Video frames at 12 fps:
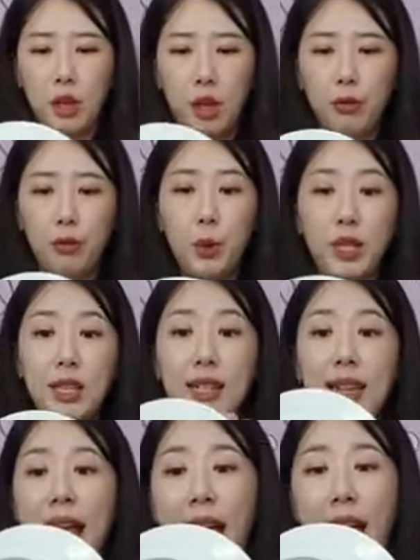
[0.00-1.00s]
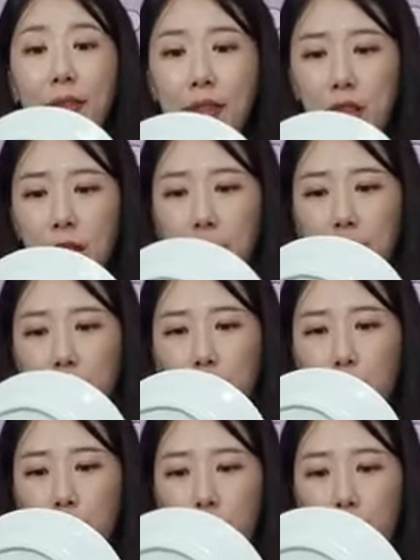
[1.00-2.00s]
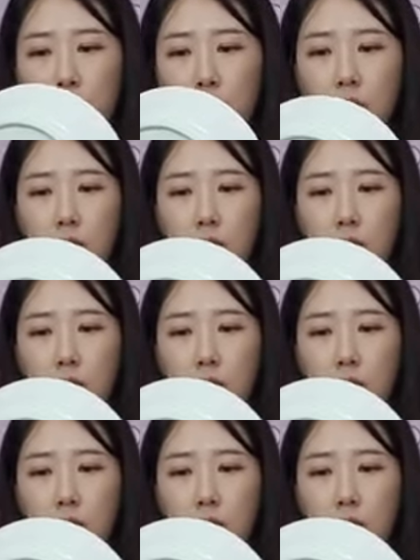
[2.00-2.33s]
if we didn't have the separate chew,